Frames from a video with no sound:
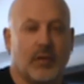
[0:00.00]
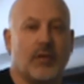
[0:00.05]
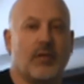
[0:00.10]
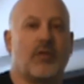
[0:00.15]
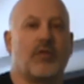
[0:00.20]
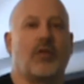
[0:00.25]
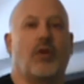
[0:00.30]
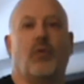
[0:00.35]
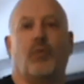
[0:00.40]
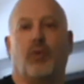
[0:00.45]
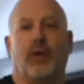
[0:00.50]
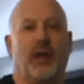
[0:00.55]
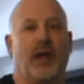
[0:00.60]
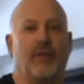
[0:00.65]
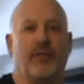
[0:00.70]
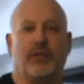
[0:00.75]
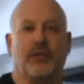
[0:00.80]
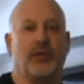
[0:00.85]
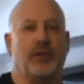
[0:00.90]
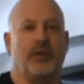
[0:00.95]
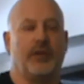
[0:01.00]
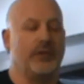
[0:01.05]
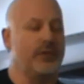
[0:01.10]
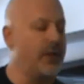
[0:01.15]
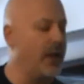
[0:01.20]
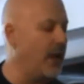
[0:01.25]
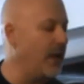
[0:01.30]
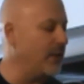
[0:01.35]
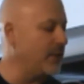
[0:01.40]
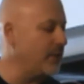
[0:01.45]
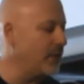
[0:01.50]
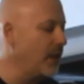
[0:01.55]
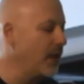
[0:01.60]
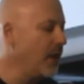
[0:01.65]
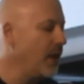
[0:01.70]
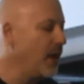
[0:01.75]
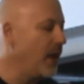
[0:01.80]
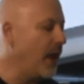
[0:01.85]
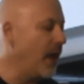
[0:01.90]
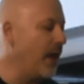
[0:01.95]
So whatever to your taste.
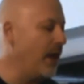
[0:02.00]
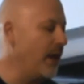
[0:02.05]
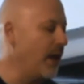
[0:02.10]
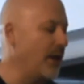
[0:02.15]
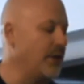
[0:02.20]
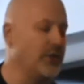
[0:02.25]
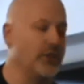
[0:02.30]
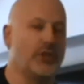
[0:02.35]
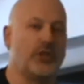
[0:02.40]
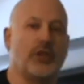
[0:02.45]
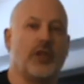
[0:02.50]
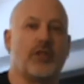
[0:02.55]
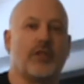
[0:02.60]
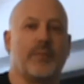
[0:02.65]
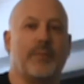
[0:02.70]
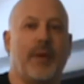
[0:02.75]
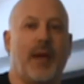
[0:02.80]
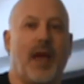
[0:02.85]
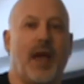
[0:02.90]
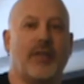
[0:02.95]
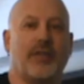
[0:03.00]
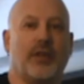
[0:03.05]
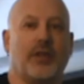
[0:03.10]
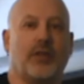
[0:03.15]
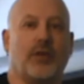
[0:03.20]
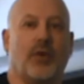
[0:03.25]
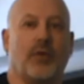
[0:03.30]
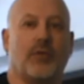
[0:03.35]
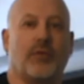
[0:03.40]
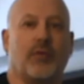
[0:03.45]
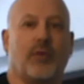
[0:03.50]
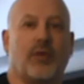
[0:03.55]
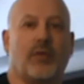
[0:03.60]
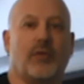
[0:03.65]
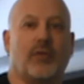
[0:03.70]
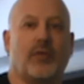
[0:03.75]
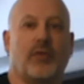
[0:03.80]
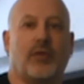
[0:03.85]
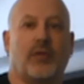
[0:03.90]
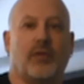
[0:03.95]
And I just did some passing
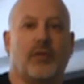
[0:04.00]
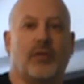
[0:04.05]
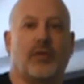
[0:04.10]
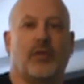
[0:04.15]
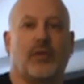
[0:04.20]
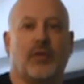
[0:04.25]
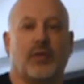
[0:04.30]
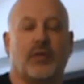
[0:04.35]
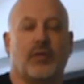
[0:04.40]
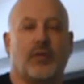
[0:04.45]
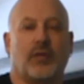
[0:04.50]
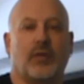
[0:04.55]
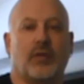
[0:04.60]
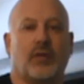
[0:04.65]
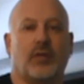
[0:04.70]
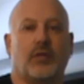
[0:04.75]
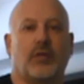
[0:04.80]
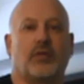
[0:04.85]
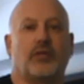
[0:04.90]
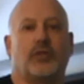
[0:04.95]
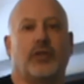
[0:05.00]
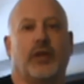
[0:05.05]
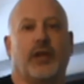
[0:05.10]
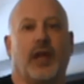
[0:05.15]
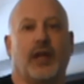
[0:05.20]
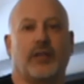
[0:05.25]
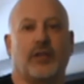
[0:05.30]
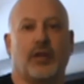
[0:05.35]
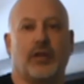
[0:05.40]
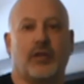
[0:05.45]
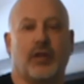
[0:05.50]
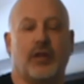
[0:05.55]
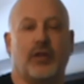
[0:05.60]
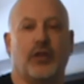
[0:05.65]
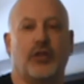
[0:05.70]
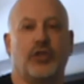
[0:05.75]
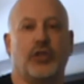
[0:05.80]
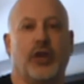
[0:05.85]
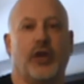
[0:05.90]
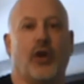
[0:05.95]
tone to get to the
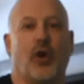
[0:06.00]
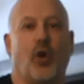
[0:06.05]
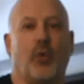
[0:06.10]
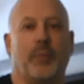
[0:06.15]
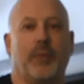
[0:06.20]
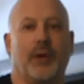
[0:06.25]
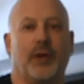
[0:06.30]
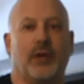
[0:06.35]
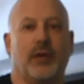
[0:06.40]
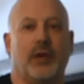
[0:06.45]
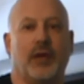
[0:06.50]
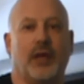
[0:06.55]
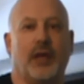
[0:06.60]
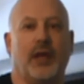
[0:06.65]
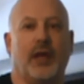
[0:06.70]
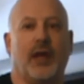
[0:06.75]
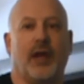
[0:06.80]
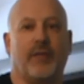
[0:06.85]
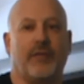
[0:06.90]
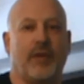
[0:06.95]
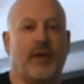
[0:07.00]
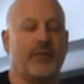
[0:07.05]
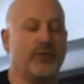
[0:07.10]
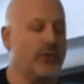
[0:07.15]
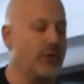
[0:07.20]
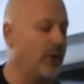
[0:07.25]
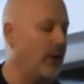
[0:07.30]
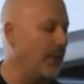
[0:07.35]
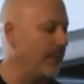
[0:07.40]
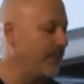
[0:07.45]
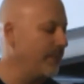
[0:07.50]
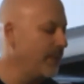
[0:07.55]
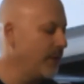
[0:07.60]
G, open, E, F, F sharp.